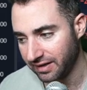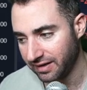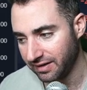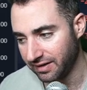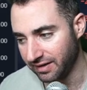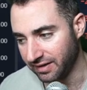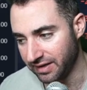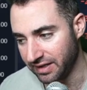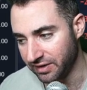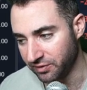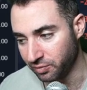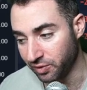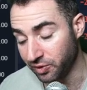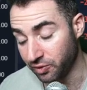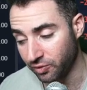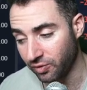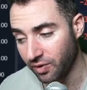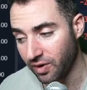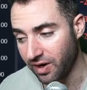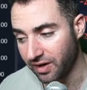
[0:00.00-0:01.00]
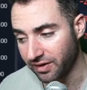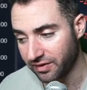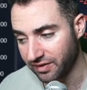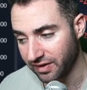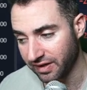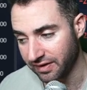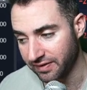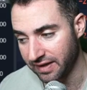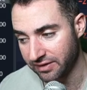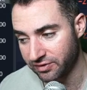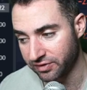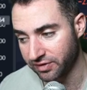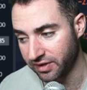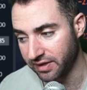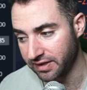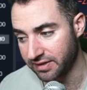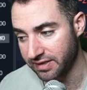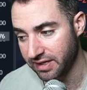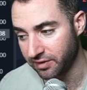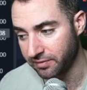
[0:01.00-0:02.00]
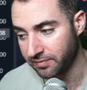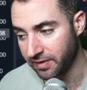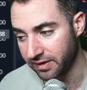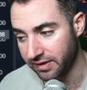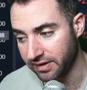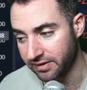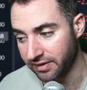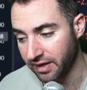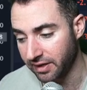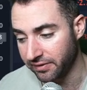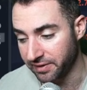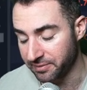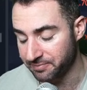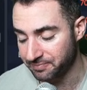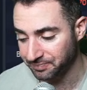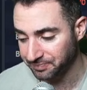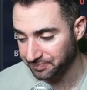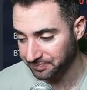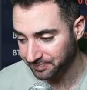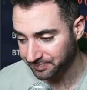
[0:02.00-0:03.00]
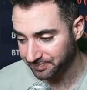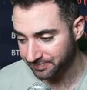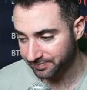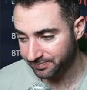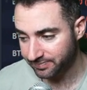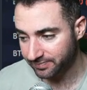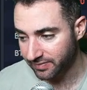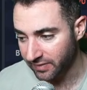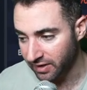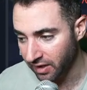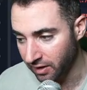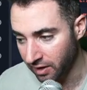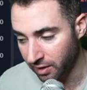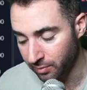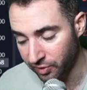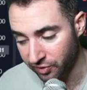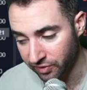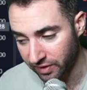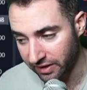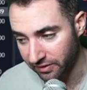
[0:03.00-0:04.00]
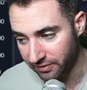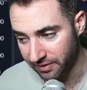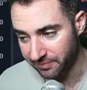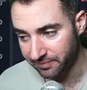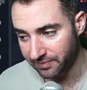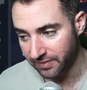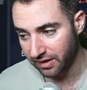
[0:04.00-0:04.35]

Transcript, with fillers: these will cross, and that's just going to intensify the selling, most likely.